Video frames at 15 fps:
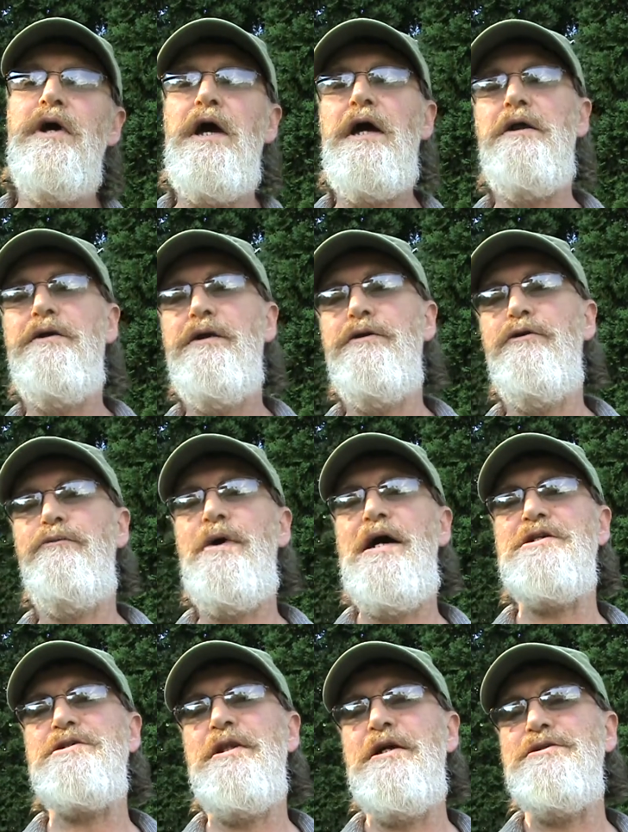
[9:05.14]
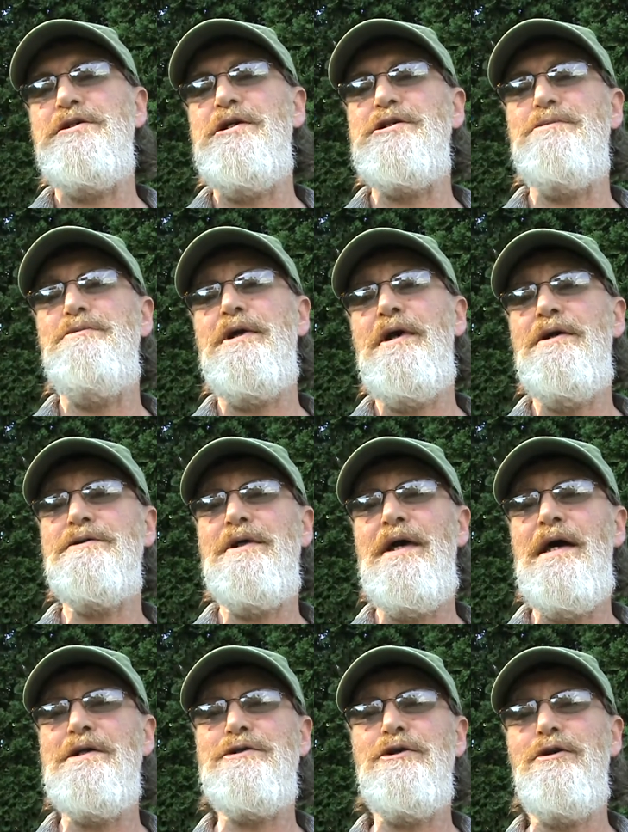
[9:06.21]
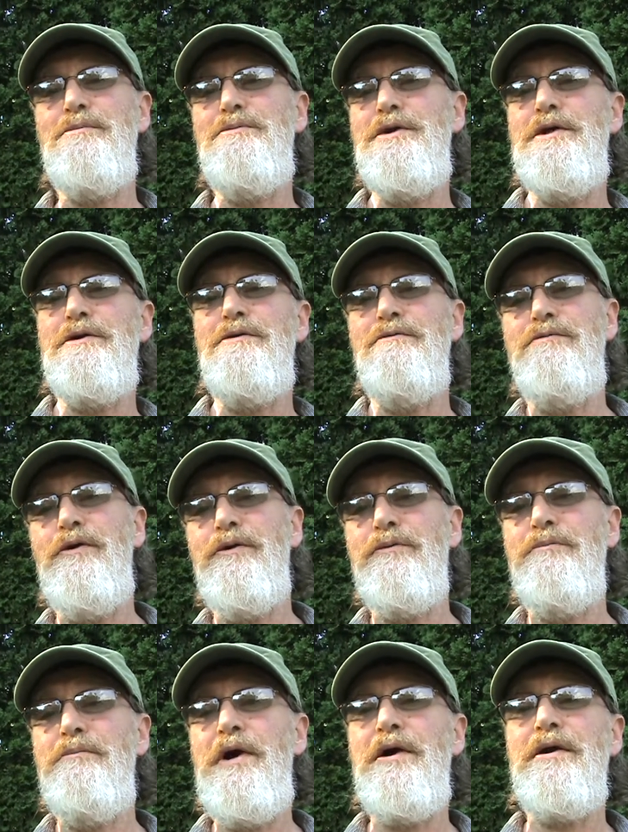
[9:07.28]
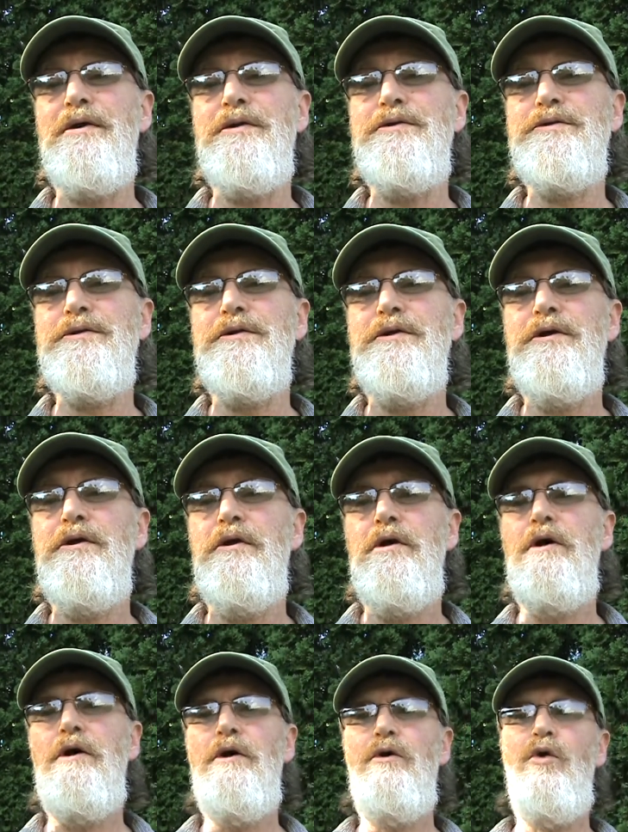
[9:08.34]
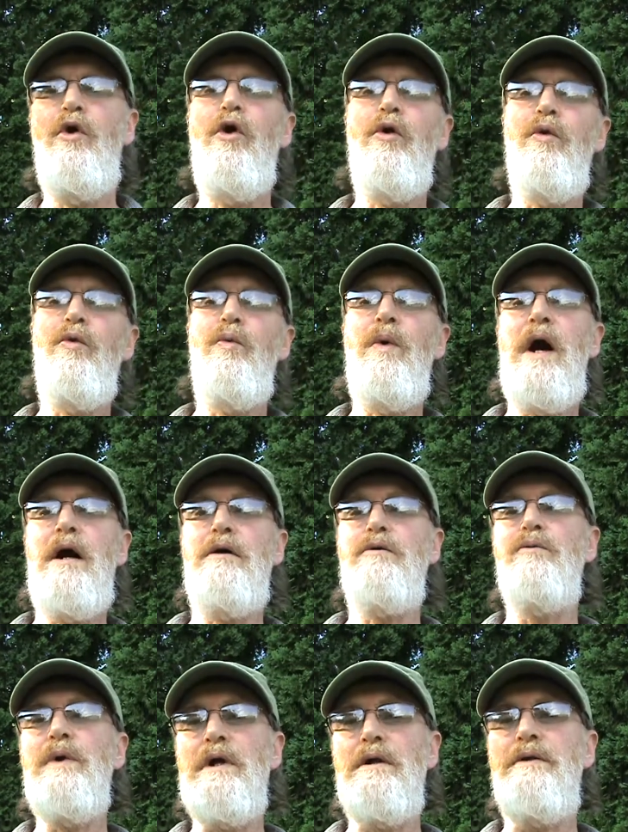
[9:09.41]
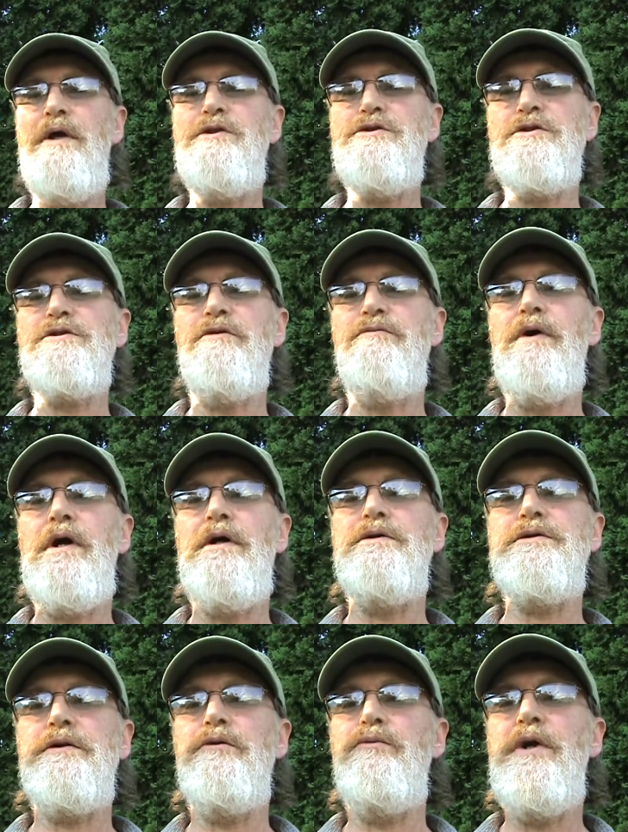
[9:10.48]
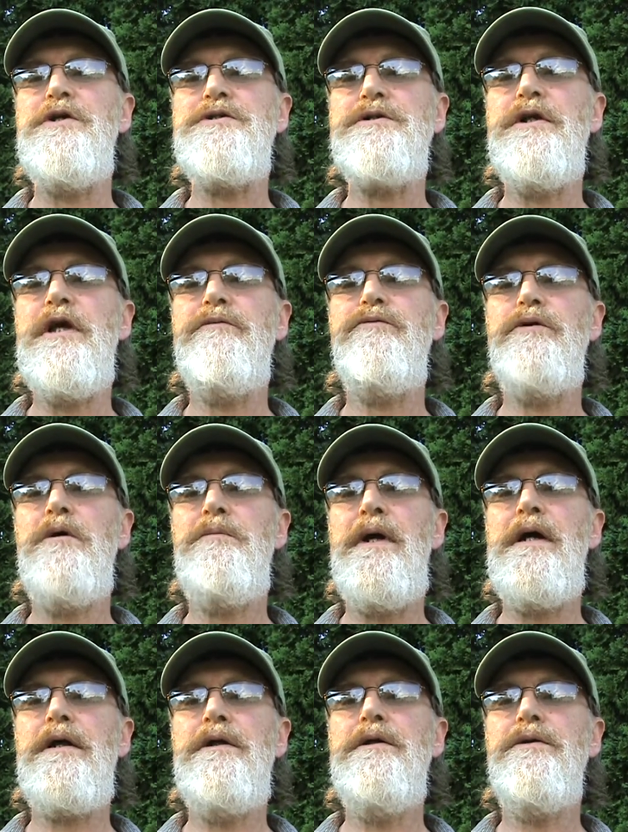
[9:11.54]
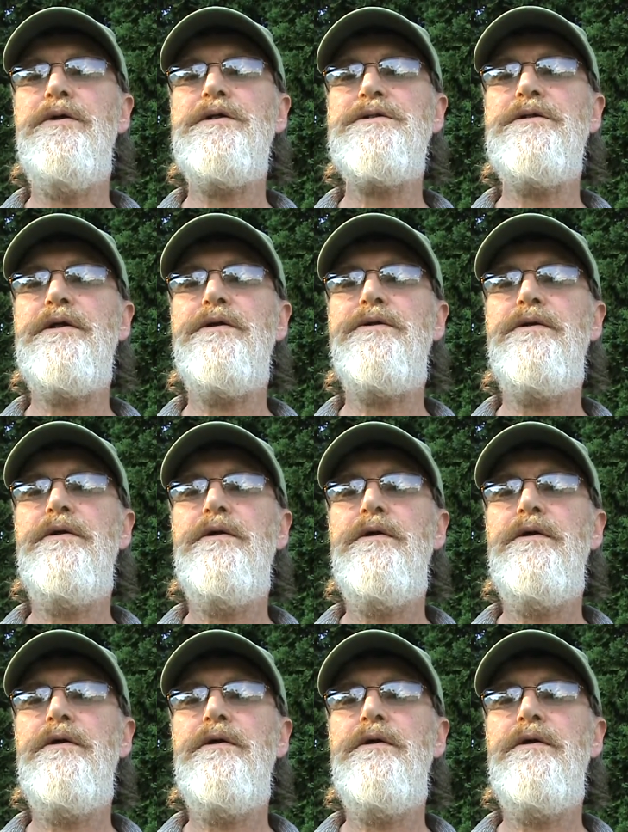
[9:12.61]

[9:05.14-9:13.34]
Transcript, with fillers: and then the rationalization because it has to compete in foreign markets. Oh, wow, well, that justifies uh, wage slavery back here, doesn't it?